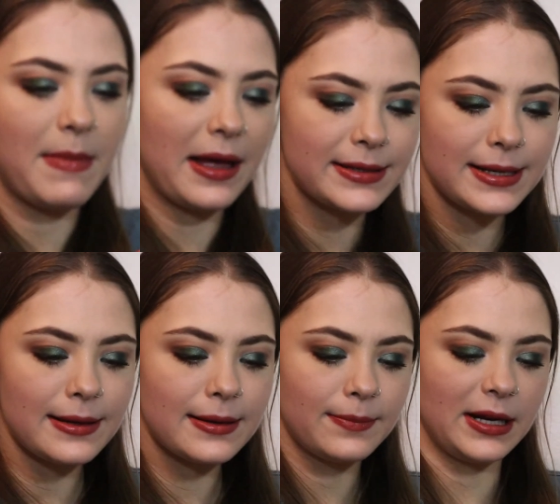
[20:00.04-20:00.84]
of
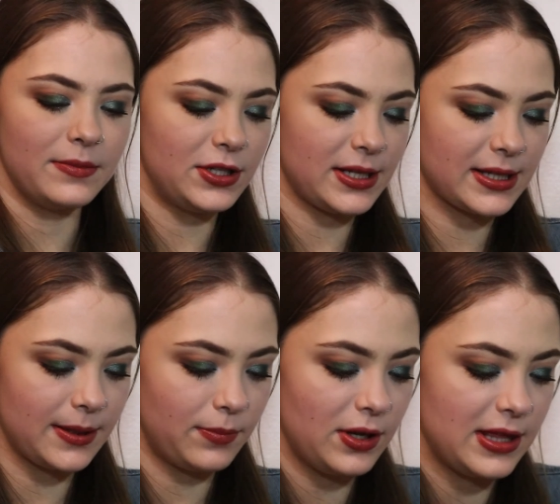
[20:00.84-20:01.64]
melted, but I'm just
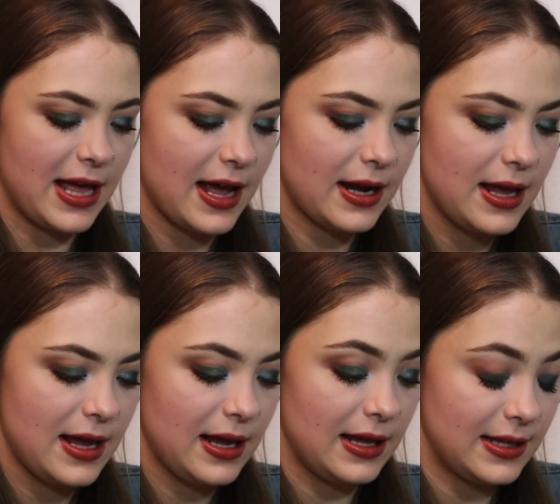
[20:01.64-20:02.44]
going to put
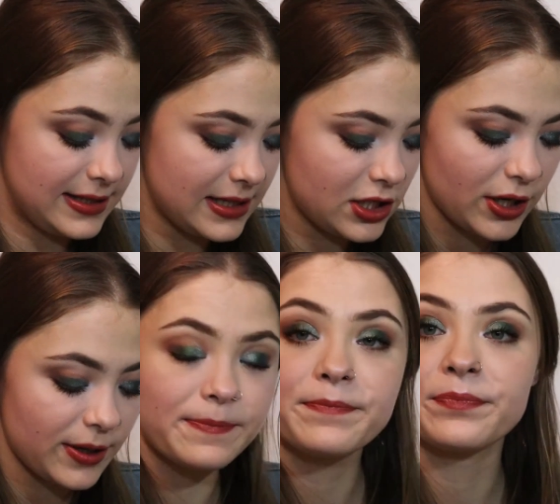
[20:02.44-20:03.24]
that in the center
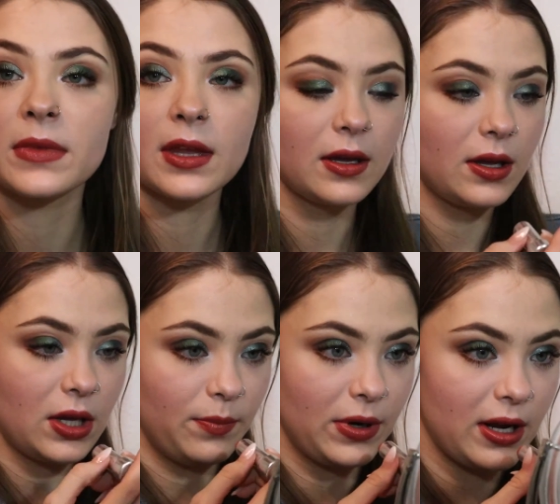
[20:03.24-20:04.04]

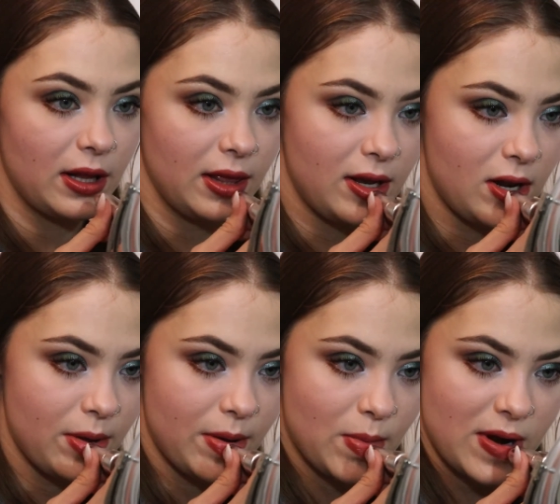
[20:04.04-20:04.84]
and bring a little
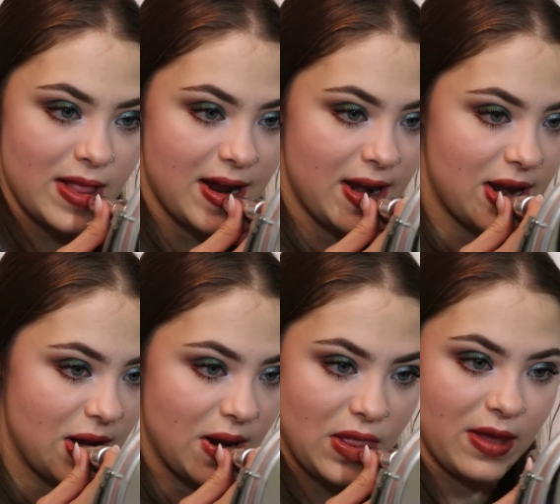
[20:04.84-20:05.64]
bit more light
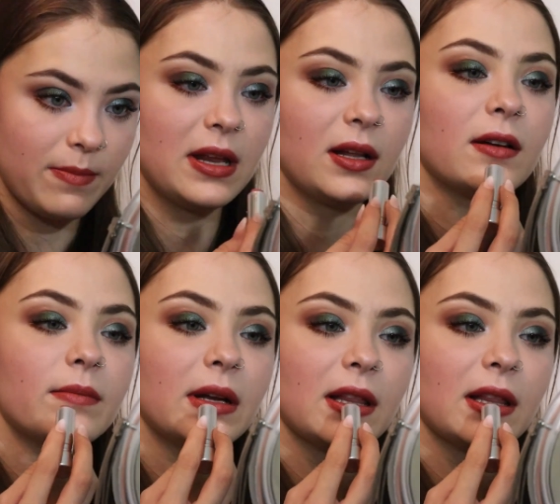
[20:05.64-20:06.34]
to the middle of my